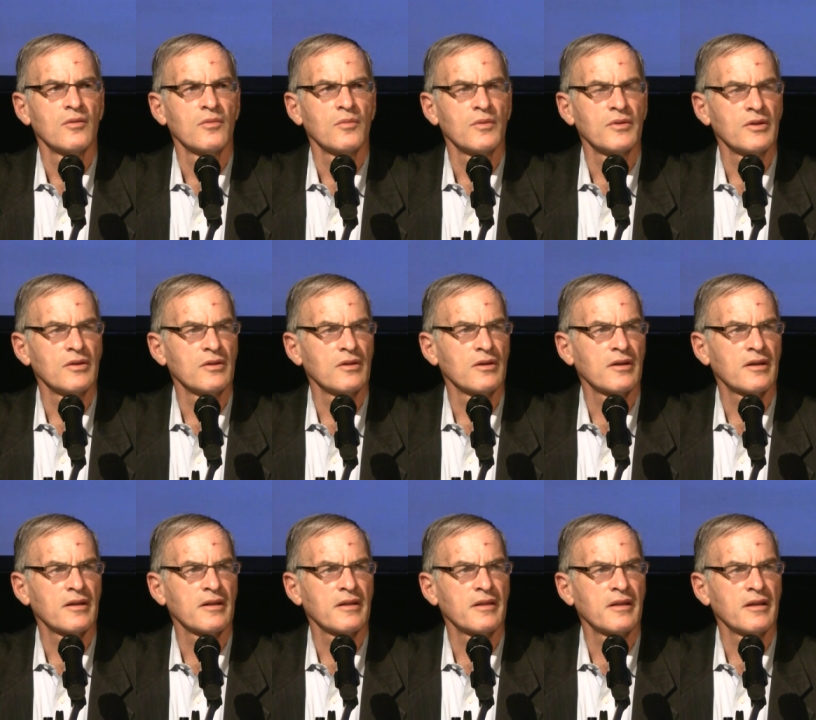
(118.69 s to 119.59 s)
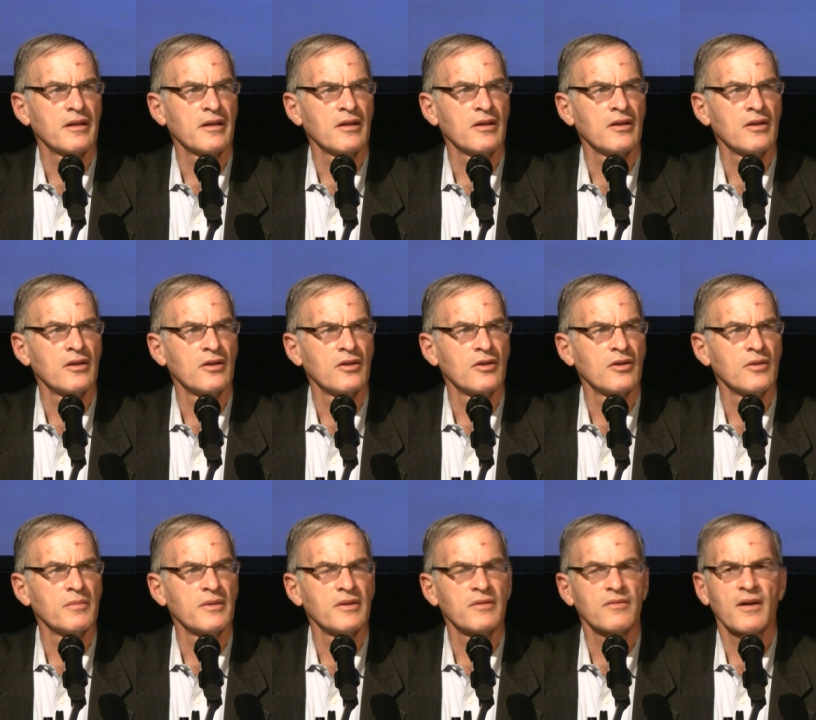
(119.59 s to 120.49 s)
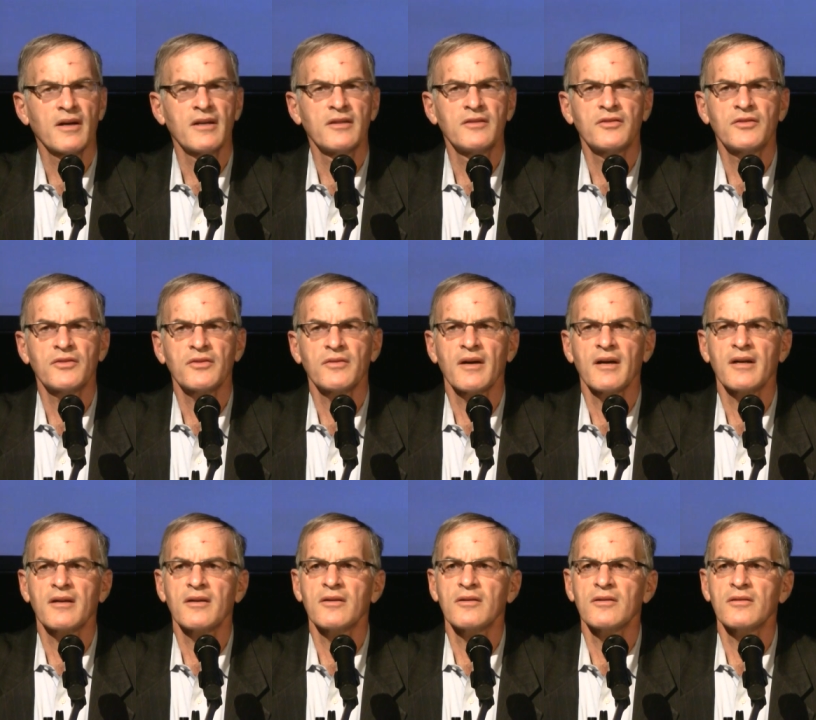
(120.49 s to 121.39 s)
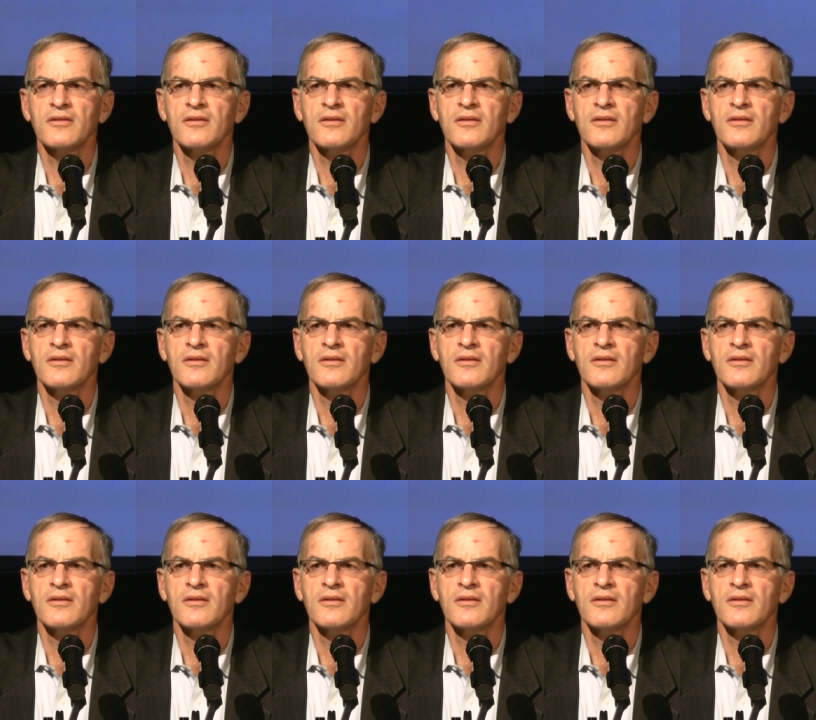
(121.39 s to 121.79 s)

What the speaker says: when you look at the human rights record,